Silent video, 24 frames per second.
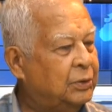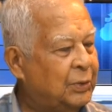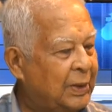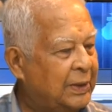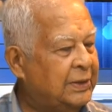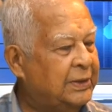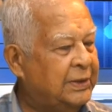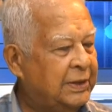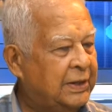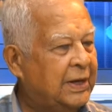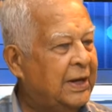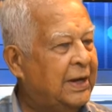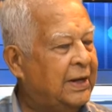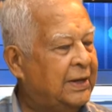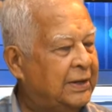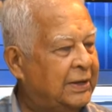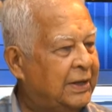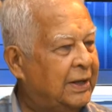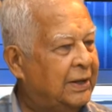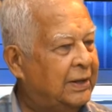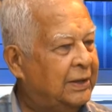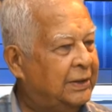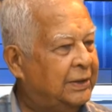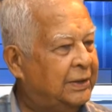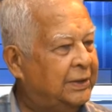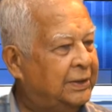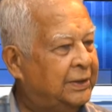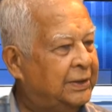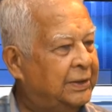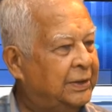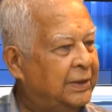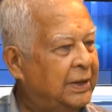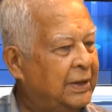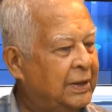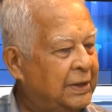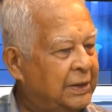29 years.
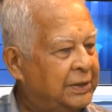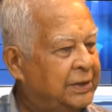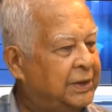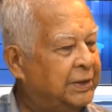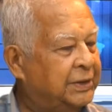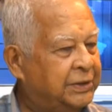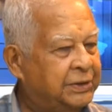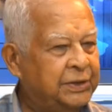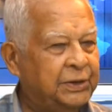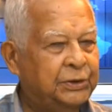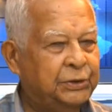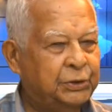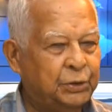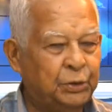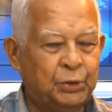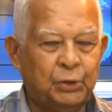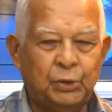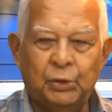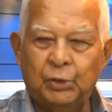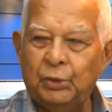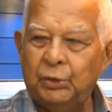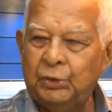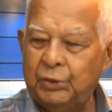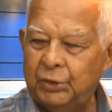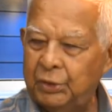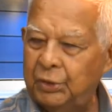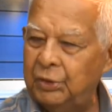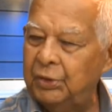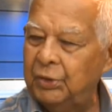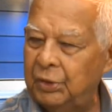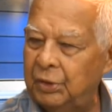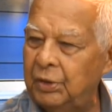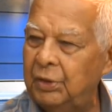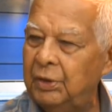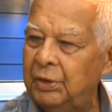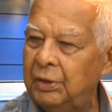62
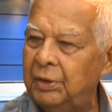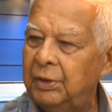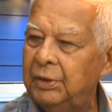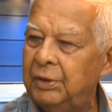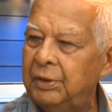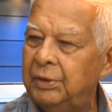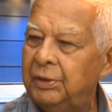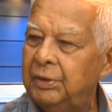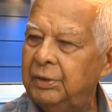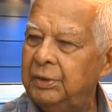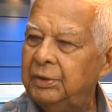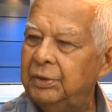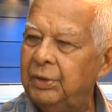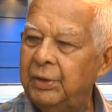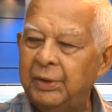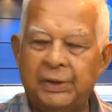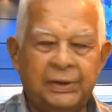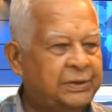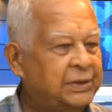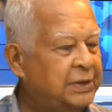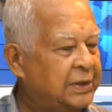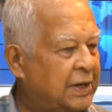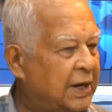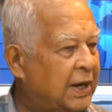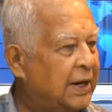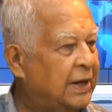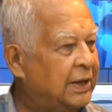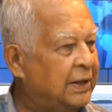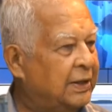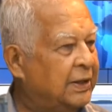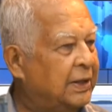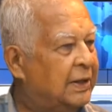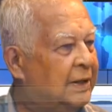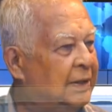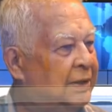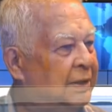to
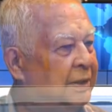89, I